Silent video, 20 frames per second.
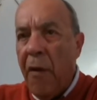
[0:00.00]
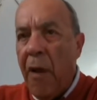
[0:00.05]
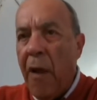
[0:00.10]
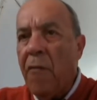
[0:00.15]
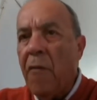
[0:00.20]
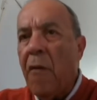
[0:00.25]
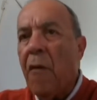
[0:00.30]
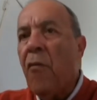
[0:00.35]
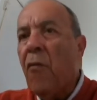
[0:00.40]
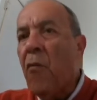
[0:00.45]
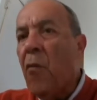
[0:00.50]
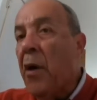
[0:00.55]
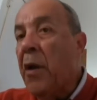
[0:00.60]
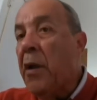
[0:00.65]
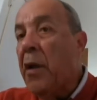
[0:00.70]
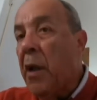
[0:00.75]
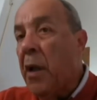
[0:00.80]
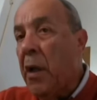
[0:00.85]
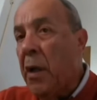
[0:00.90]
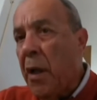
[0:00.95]
Angeles,
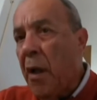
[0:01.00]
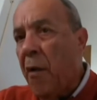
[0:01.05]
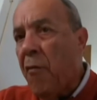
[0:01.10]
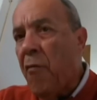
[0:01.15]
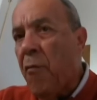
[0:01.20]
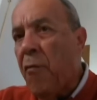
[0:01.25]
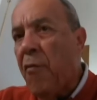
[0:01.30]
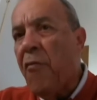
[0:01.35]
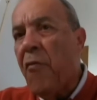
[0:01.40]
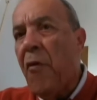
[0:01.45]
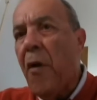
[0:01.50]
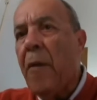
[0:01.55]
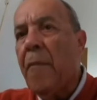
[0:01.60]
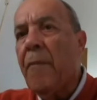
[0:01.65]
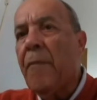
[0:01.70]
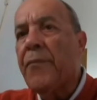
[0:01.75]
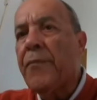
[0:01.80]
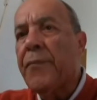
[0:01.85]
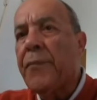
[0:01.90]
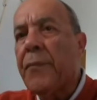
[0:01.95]
one in Azerbaijan,